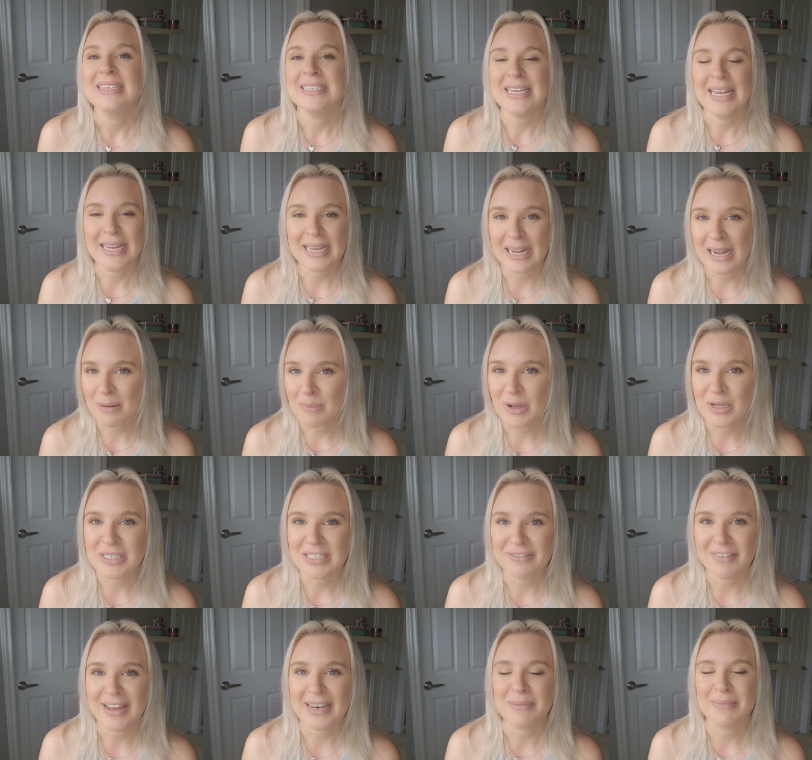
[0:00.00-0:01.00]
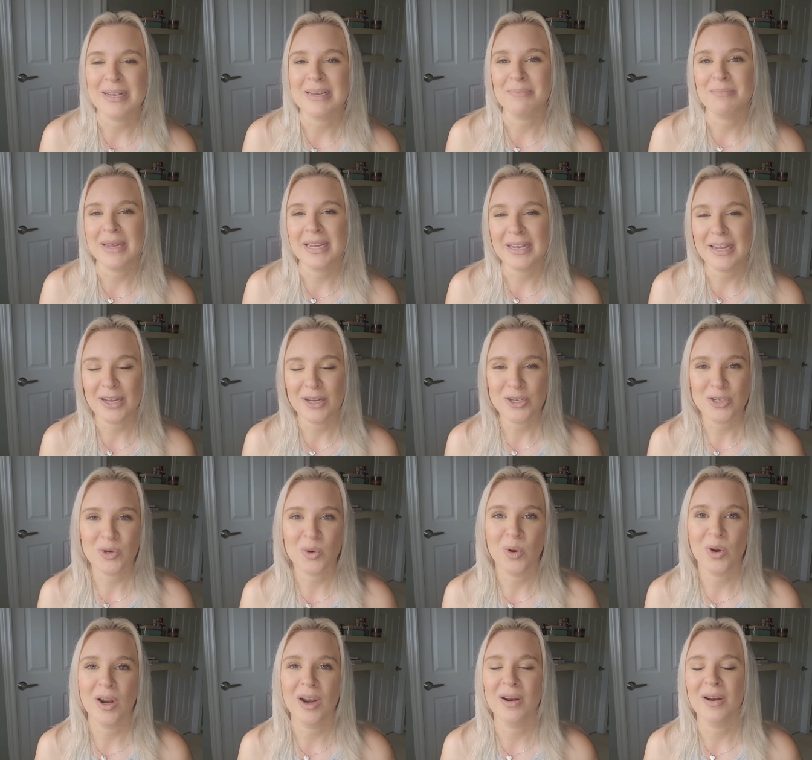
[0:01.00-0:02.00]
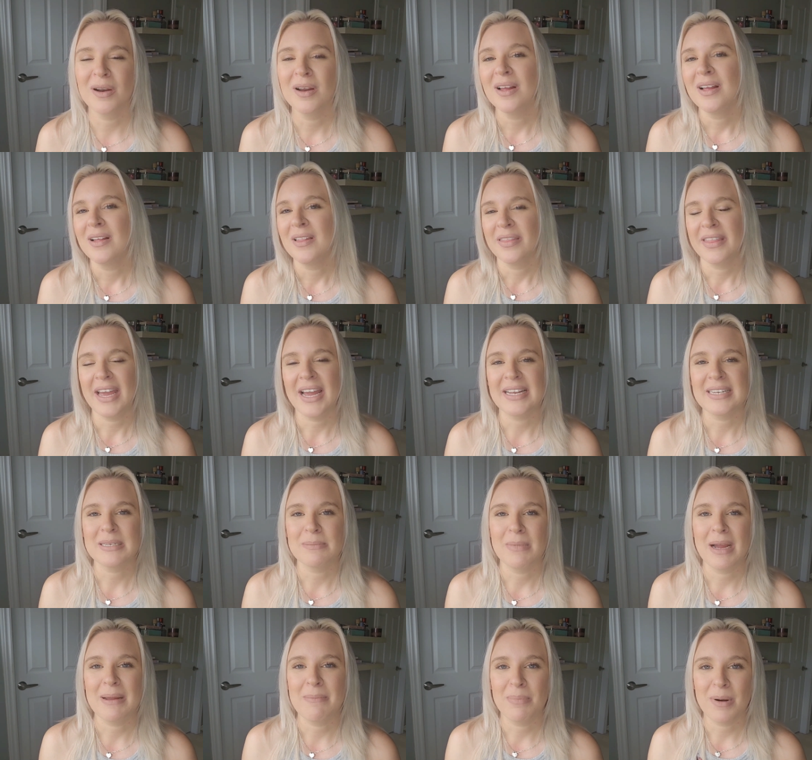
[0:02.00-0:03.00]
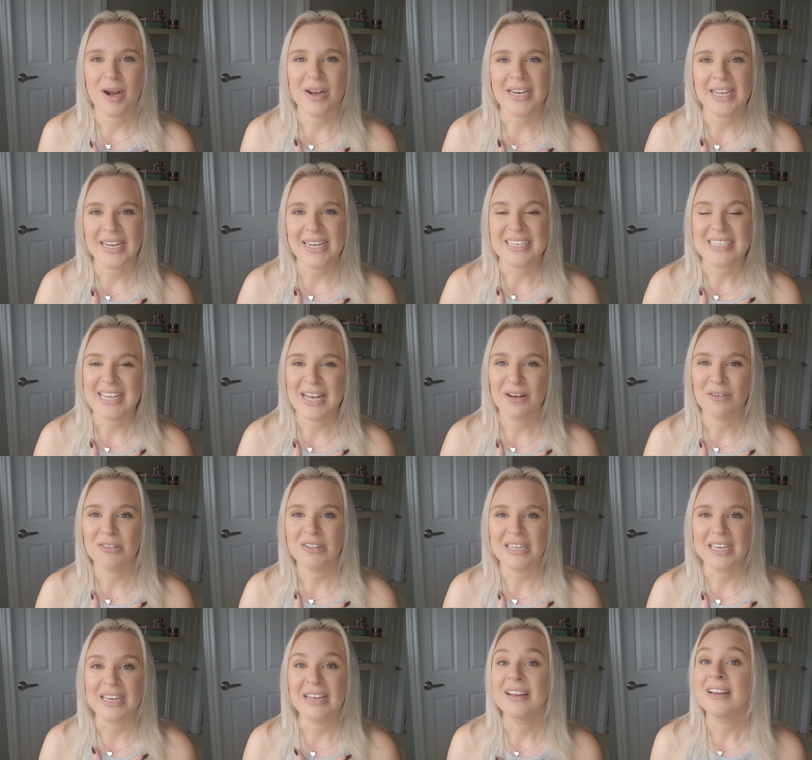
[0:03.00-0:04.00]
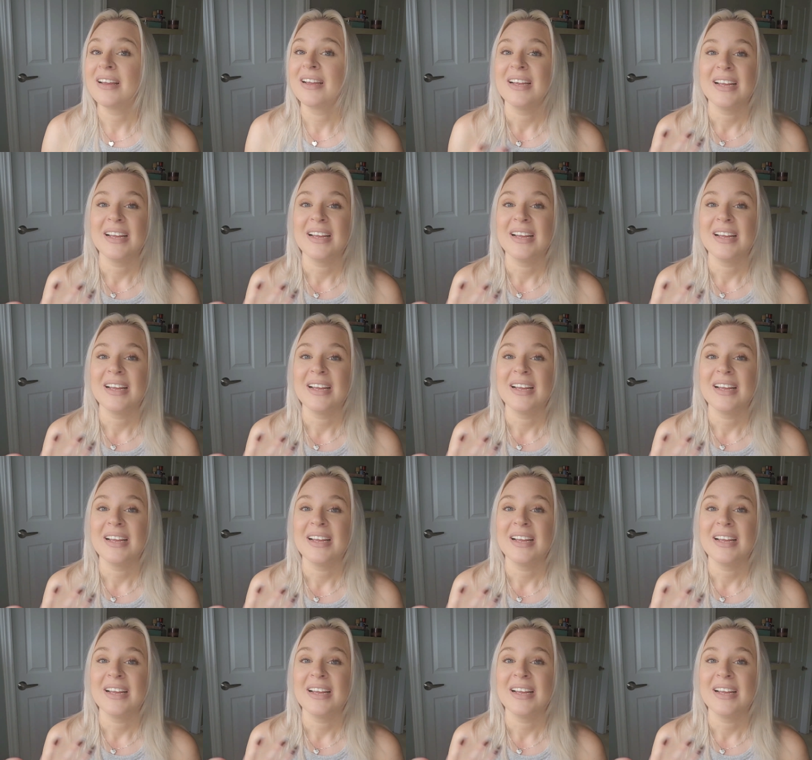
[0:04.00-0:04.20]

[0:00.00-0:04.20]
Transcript: taking a multivitamin, making sure that my body is healthy